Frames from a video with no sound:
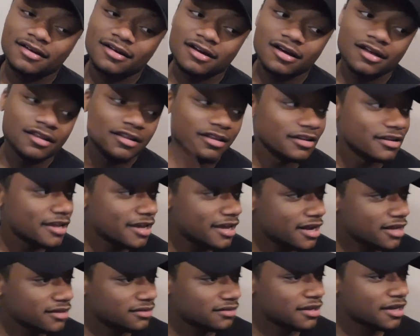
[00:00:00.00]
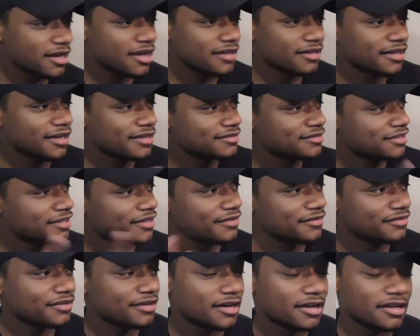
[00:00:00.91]
other than that, I, I think I said
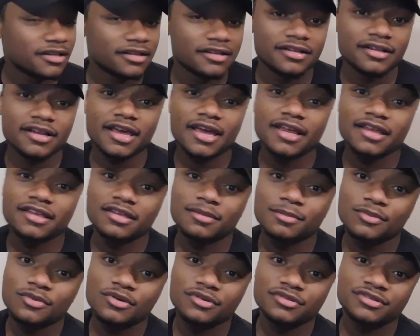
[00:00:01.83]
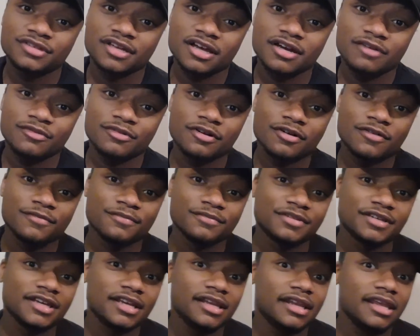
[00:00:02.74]
everything. Other than that, your boy Tyrelle
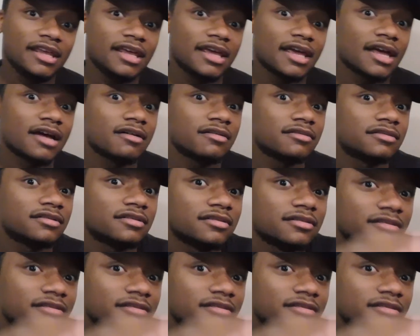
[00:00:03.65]
from T D out.